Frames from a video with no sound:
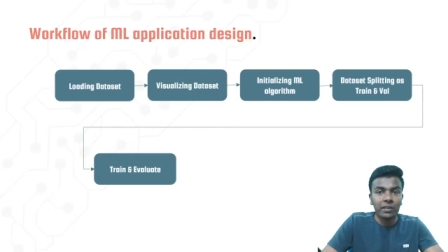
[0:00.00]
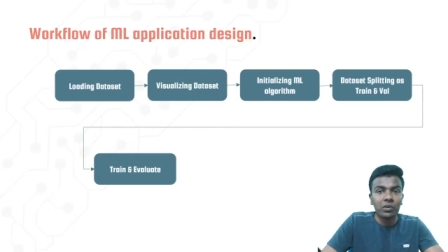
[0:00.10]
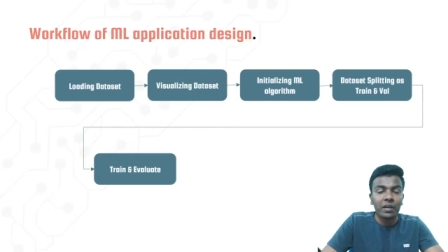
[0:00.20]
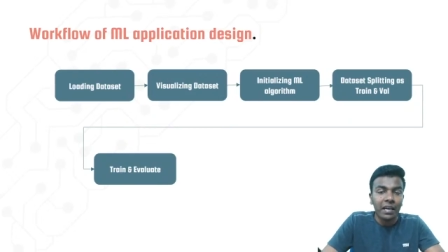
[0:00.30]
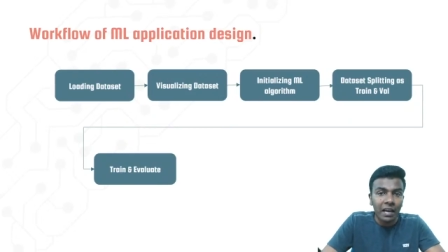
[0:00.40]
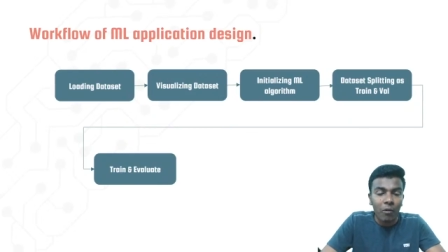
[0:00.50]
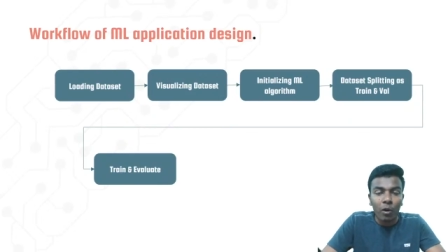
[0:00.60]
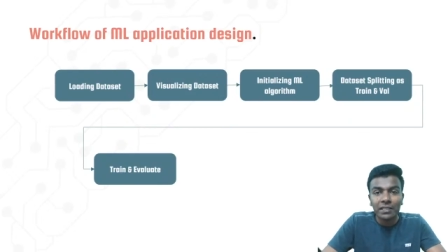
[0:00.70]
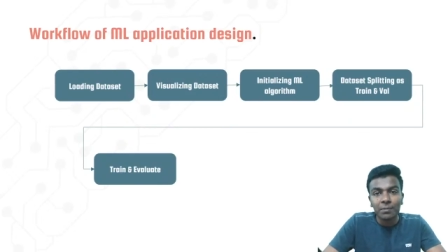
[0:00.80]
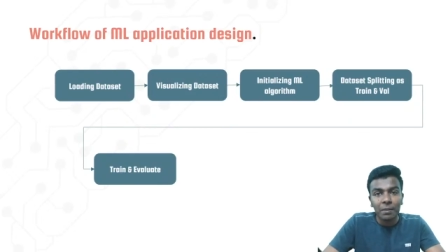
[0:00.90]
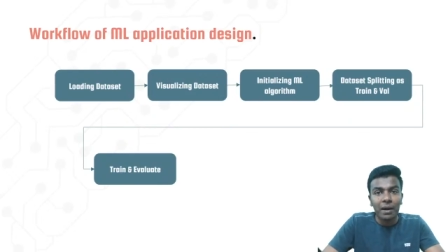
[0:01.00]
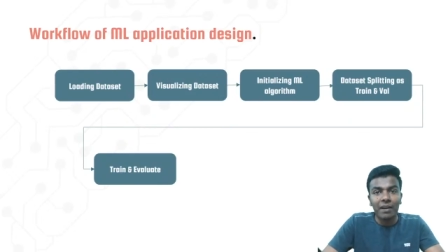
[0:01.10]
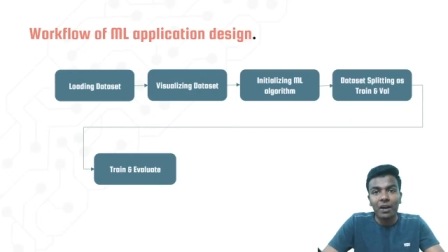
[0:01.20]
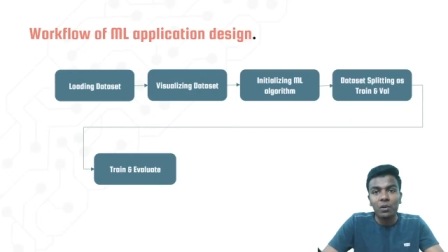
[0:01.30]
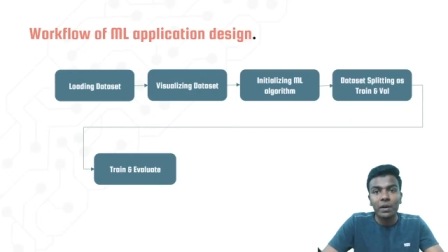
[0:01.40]
So here what is meant by
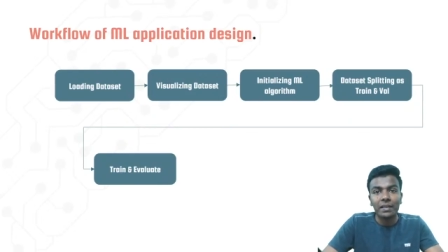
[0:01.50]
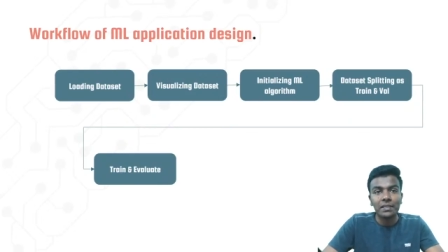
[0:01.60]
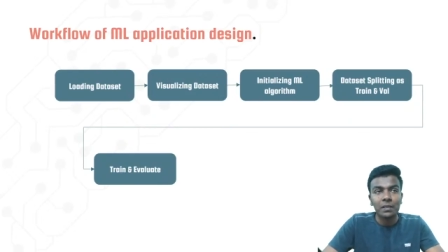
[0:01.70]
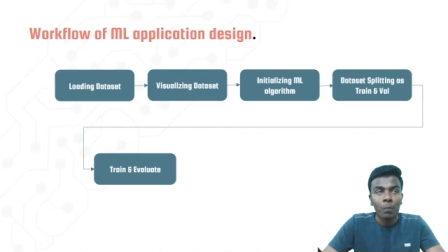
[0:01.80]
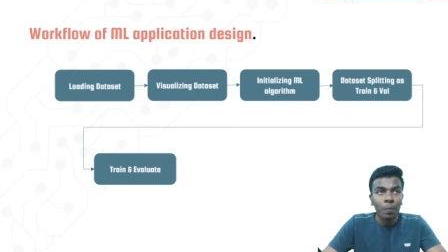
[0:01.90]
evaluators,